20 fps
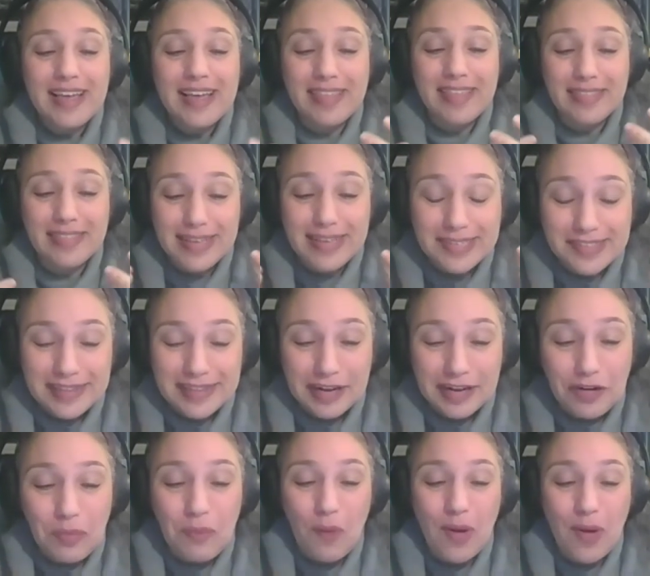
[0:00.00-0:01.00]
that these
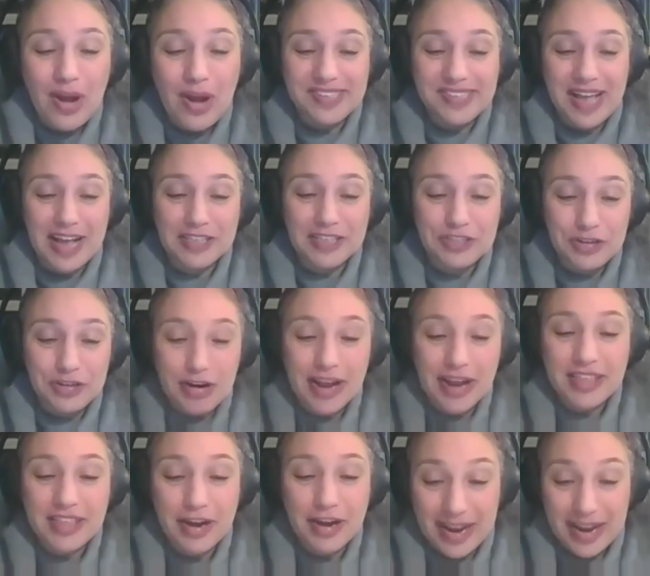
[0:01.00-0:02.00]
little boys had
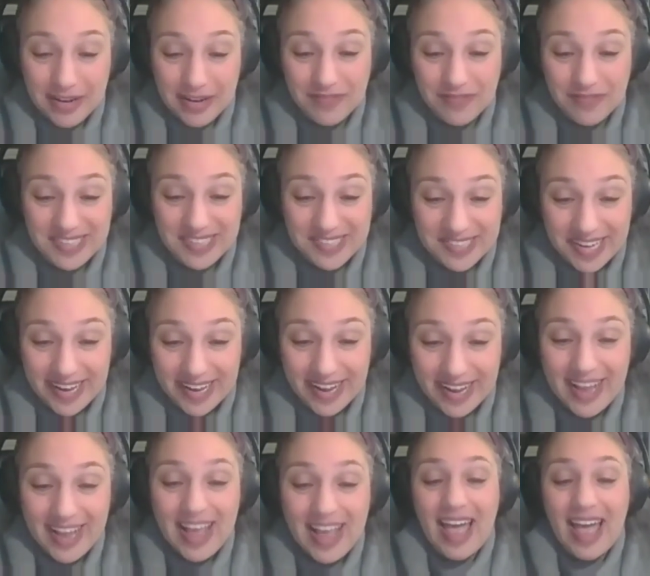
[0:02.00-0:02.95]
during their infancy.